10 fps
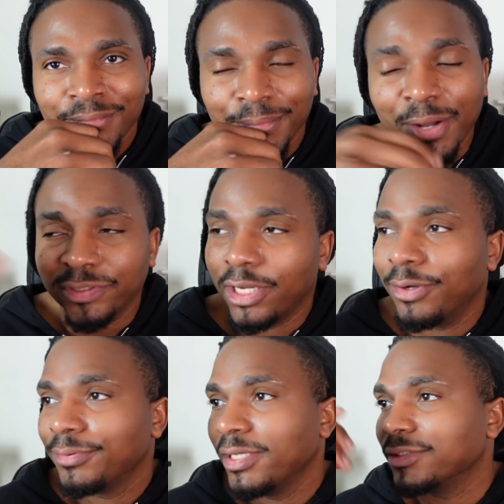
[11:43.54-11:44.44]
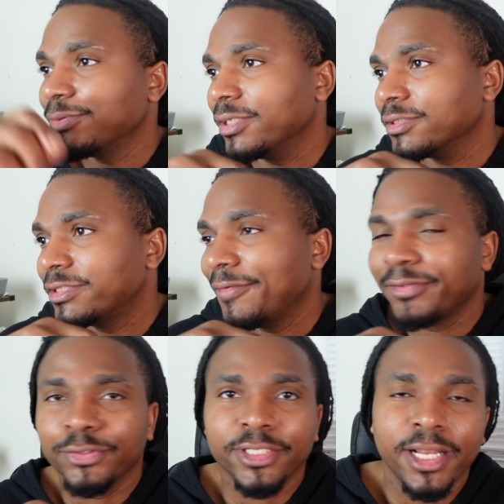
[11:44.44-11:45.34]
But anyways, y'all, it's what it's
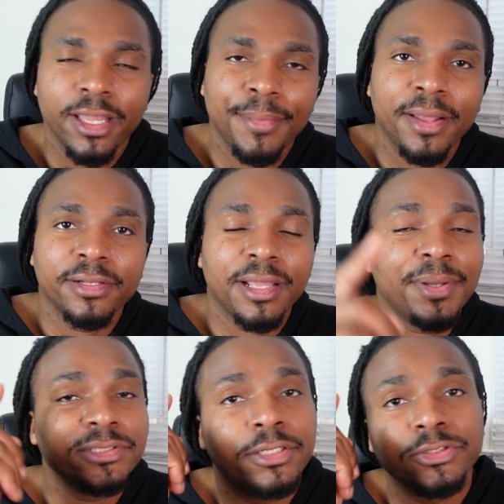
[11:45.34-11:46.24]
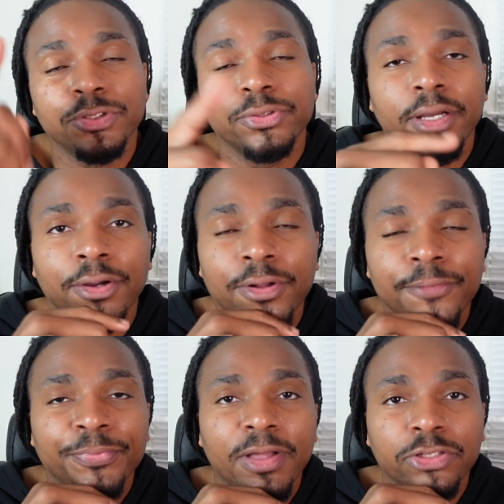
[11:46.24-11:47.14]
7:13 a.m. I had to take my son to school, y'all.
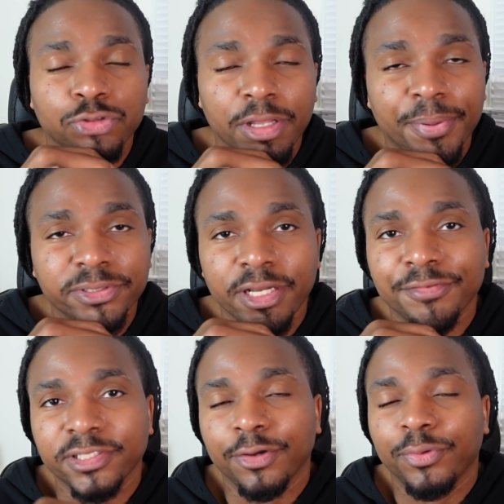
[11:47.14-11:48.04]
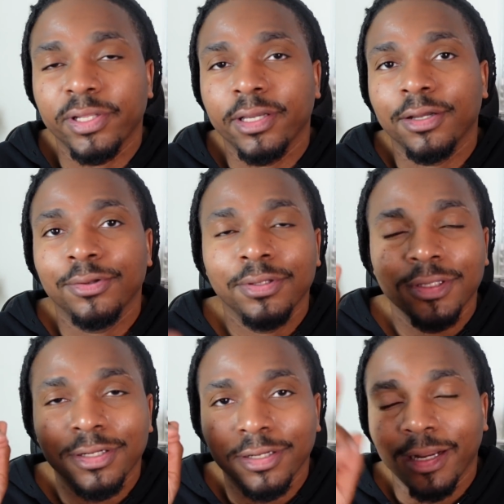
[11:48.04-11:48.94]
I truly appreciate every single one of y'all.
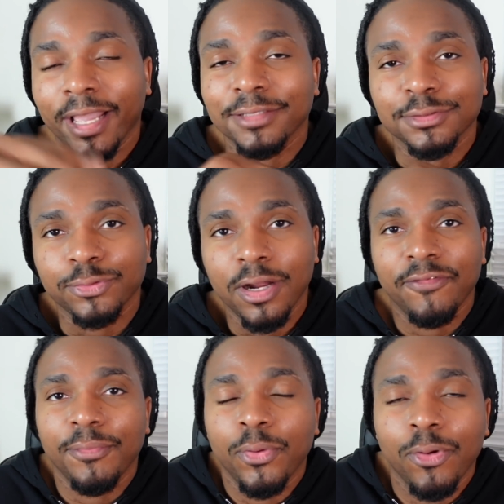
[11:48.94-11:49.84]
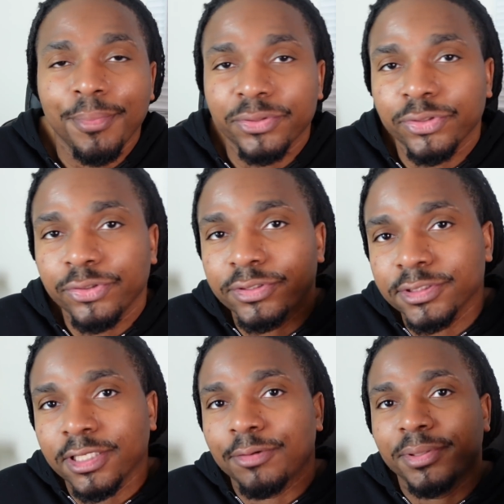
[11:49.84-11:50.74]
Like and subscribe for more. Mental Healness
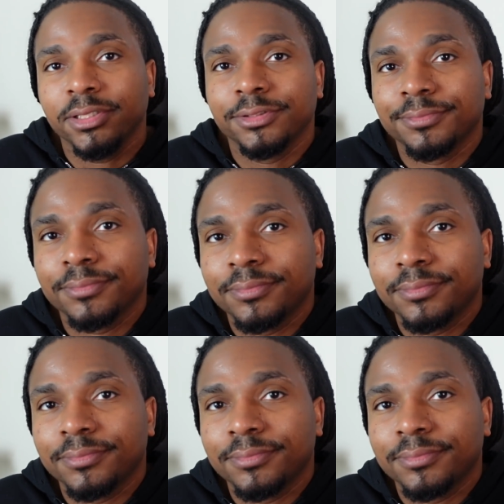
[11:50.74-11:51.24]
is up. Peace.